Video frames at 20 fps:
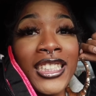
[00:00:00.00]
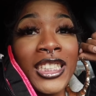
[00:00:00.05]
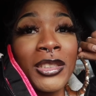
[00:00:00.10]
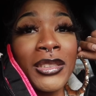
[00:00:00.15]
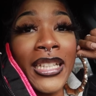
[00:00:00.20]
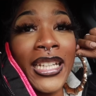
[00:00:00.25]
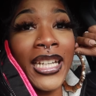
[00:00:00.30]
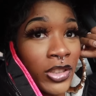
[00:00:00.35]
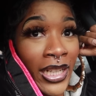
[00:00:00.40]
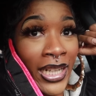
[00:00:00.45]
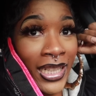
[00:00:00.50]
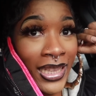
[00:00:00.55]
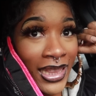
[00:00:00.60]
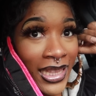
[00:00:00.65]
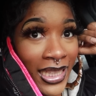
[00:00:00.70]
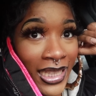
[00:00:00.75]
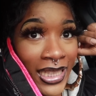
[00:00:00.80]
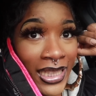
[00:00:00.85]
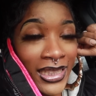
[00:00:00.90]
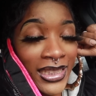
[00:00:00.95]
she was like, drink
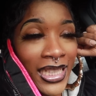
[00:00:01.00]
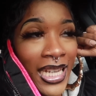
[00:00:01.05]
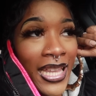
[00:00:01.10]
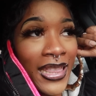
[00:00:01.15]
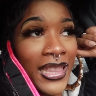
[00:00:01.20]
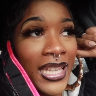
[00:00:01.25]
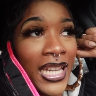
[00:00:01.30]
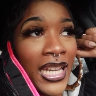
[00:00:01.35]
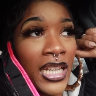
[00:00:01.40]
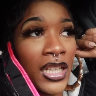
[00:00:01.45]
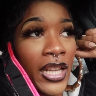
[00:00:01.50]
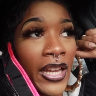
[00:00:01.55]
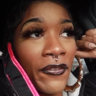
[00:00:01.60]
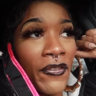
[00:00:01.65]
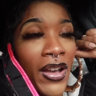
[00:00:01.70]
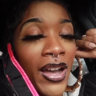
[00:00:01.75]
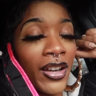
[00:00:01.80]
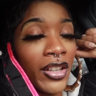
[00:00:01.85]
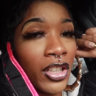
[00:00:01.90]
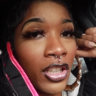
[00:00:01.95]
this and then like
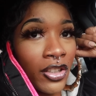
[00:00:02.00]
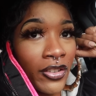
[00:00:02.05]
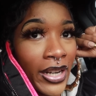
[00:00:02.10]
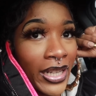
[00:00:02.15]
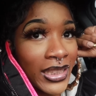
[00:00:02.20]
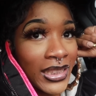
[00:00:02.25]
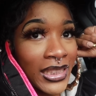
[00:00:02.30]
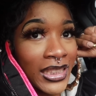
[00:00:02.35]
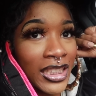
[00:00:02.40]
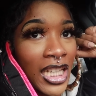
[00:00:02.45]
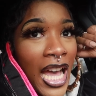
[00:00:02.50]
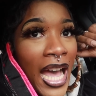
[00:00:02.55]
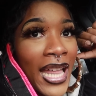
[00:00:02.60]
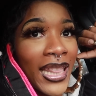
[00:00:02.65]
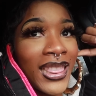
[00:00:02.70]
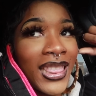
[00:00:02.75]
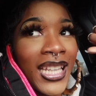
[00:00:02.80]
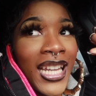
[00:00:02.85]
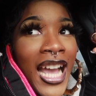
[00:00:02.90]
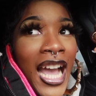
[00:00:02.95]
follow the directions. I
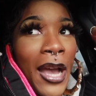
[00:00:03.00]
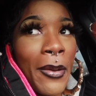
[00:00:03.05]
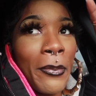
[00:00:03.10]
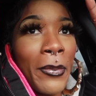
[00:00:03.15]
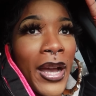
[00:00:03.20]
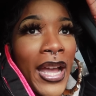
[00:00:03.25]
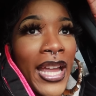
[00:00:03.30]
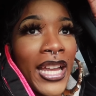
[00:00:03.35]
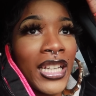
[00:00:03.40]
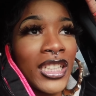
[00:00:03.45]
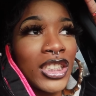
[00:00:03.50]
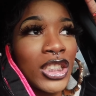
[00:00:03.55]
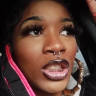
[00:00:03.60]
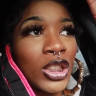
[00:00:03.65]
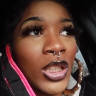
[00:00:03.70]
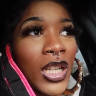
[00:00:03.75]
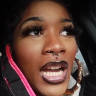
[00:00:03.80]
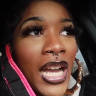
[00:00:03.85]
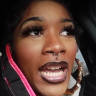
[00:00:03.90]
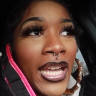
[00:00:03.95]
think I might
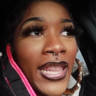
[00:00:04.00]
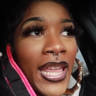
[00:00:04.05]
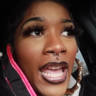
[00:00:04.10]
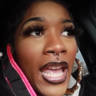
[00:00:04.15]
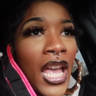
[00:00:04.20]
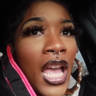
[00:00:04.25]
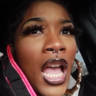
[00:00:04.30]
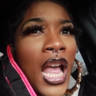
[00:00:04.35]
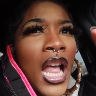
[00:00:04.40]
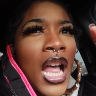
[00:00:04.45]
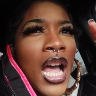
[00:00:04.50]
try that.